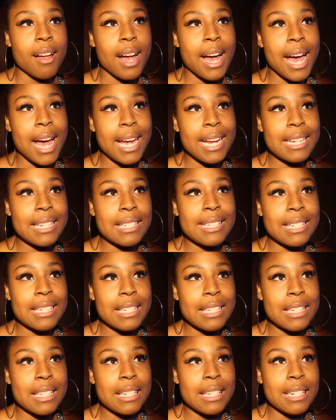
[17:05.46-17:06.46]
I
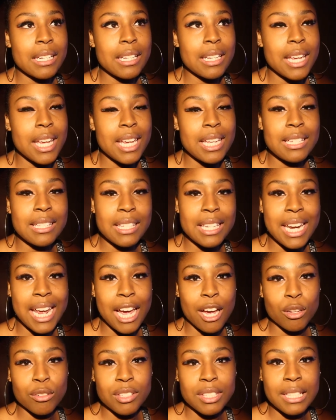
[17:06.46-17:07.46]
did ins and
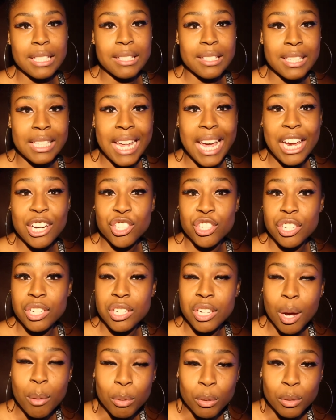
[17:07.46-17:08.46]
outs slash
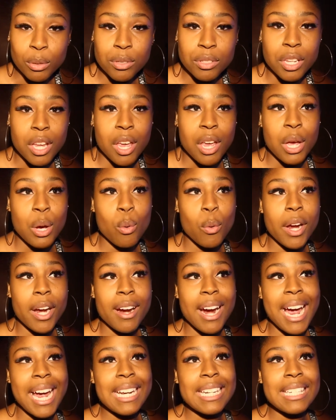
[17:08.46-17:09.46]
doubles,
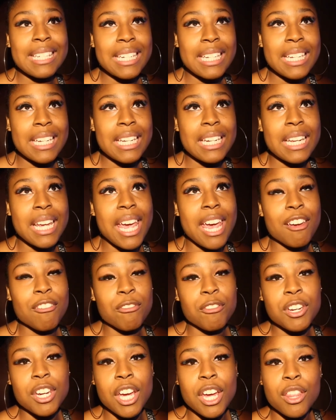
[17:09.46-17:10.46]
where I did
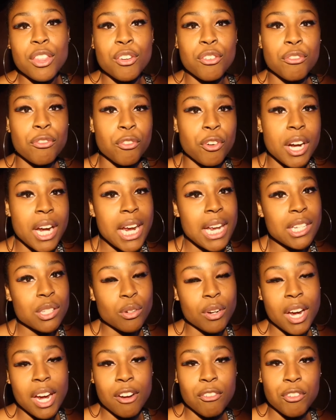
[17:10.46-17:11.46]
every other phrase
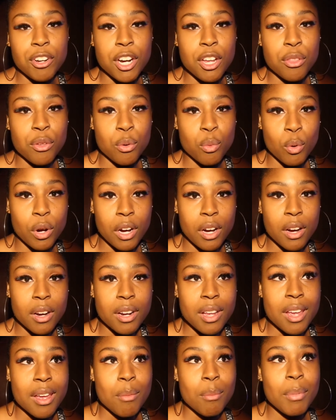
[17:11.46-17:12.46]
or every other
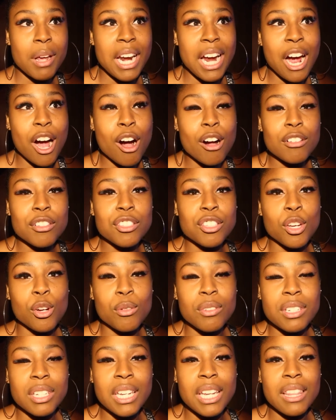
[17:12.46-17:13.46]
word, but I
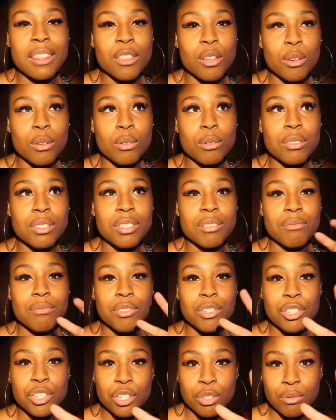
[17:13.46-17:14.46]
also did those
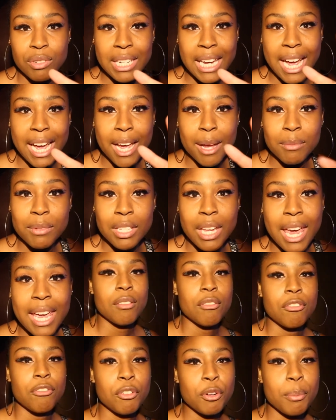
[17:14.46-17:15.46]
2 times.
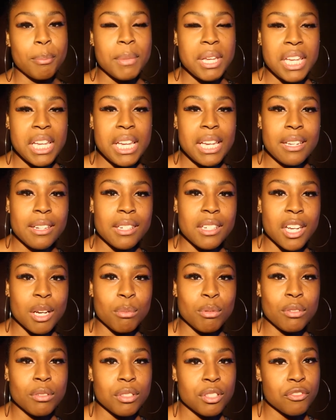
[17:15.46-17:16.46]
For me,
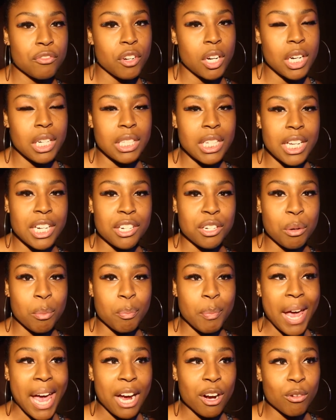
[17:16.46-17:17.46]
doubles fall under
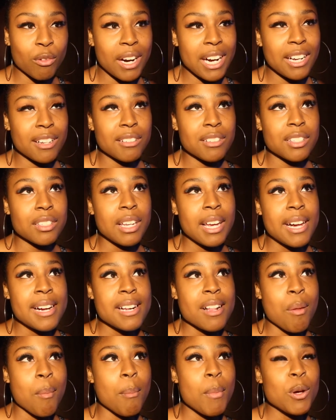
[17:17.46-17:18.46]
backgrounds.
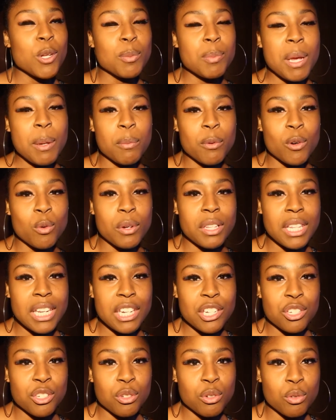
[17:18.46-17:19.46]
Most people, when
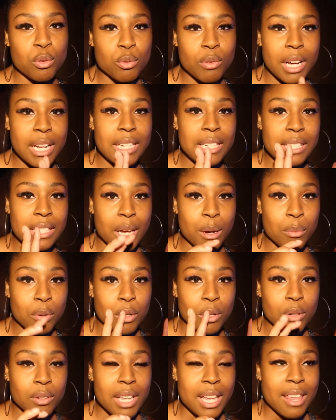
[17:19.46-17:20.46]
they do a
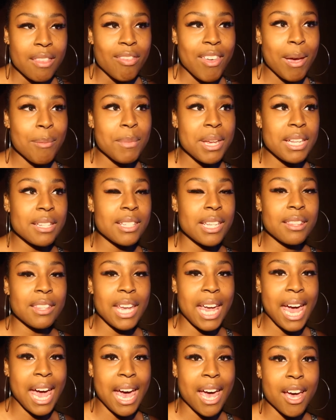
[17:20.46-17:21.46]
double, that means that
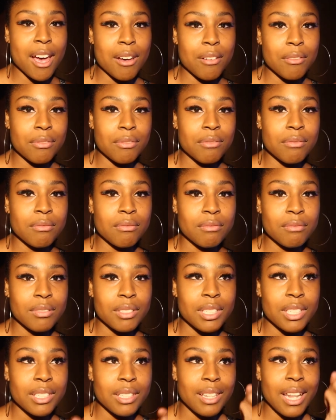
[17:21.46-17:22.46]
they have
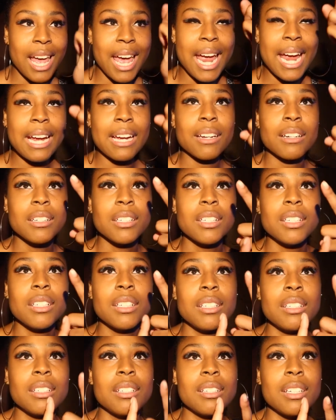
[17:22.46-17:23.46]
like
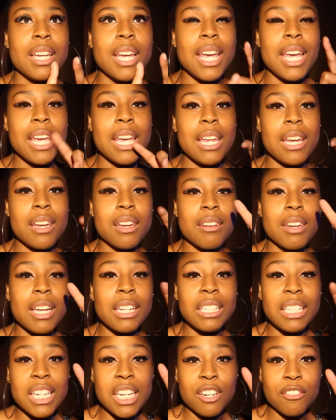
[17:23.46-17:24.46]

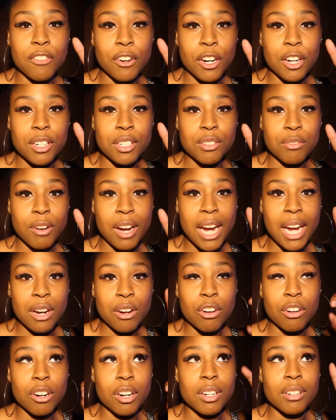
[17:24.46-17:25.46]
a lead verse, right?
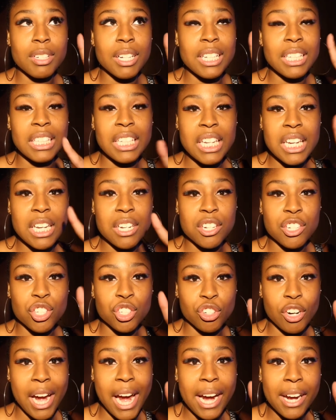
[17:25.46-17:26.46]
Or a lead
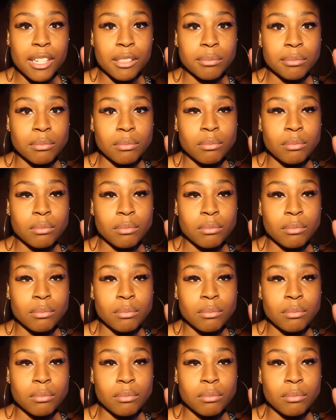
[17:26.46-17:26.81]
track.